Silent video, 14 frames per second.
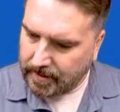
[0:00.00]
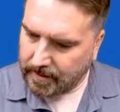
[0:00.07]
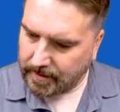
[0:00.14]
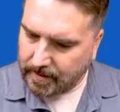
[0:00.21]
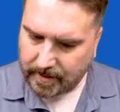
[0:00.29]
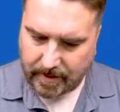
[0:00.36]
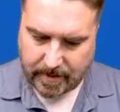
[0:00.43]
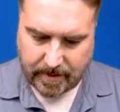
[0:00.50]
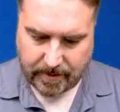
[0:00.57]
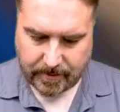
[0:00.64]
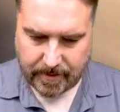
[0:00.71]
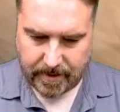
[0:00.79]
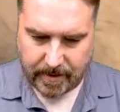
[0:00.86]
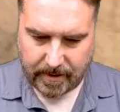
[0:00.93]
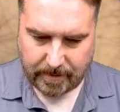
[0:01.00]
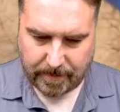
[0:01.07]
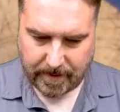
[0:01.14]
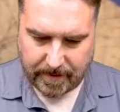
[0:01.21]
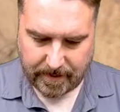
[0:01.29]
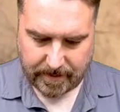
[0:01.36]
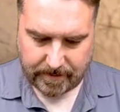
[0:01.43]
Got another
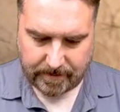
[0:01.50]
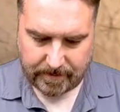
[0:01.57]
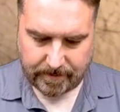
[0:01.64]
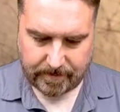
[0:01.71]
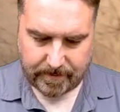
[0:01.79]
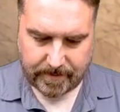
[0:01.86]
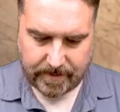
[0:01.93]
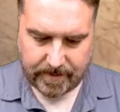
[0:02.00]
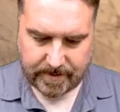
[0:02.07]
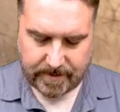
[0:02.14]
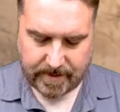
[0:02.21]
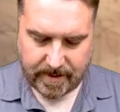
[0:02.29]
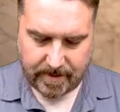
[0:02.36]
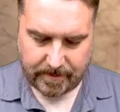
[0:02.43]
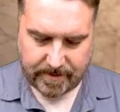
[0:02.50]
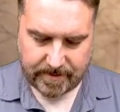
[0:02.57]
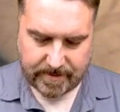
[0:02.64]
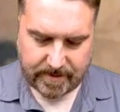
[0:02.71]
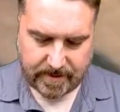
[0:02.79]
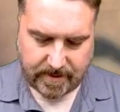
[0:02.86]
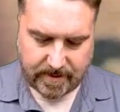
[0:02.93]
Kingpin. This time it's
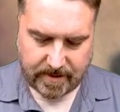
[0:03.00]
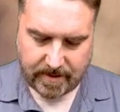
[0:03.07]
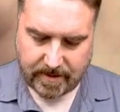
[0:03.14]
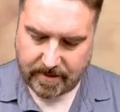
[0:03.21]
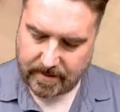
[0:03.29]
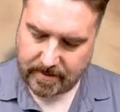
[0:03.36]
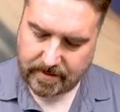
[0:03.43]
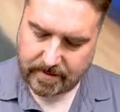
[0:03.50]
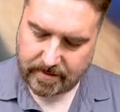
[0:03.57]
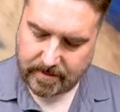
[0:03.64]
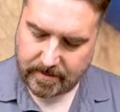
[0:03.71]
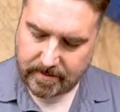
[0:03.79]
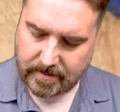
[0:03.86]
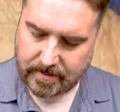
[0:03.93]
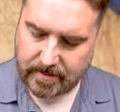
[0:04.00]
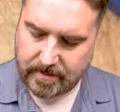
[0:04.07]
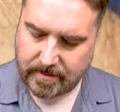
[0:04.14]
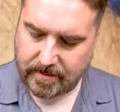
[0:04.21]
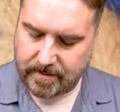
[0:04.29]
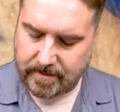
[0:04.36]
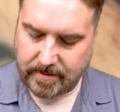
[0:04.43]
the
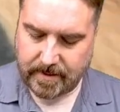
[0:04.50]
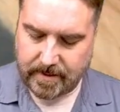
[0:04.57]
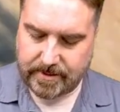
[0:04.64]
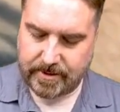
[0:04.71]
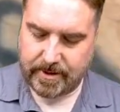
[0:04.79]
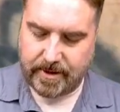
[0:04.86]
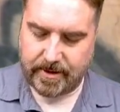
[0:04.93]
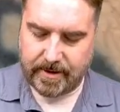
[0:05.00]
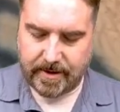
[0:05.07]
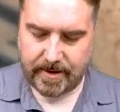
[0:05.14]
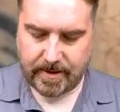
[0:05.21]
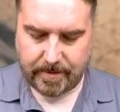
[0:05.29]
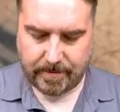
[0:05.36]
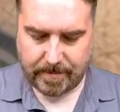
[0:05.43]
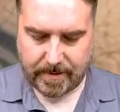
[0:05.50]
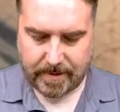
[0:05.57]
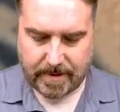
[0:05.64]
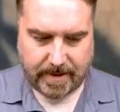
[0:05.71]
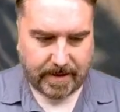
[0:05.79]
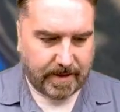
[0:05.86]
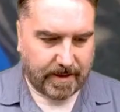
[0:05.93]
legendary
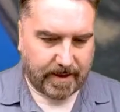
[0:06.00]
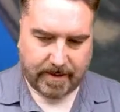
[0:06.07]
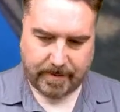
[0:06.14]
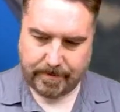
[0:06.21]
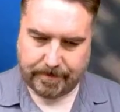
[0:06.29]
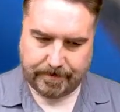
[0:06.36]
play game.